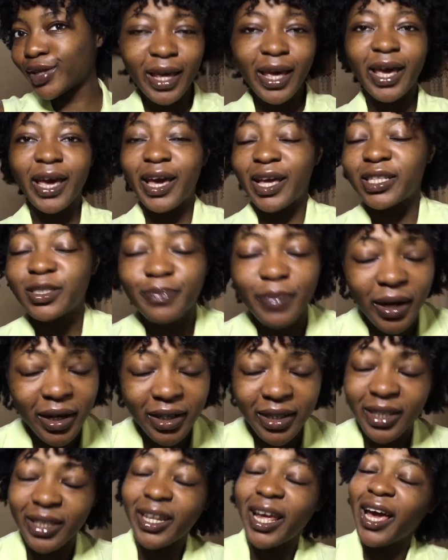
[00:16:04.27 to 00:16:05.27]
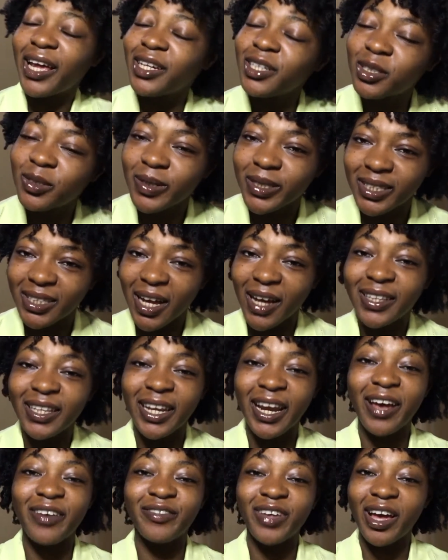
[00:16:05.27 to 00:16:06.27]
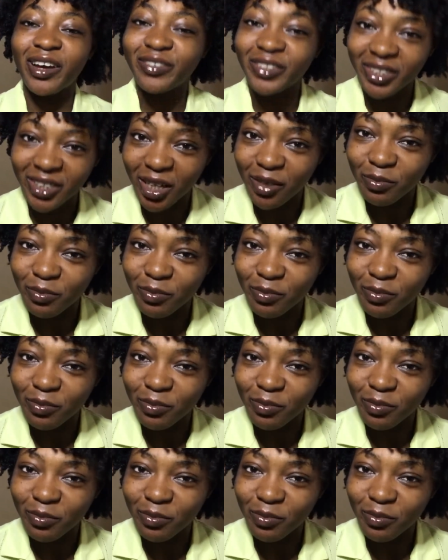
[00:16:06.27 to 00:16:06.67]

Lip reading: It's better than any twist out that I've ever done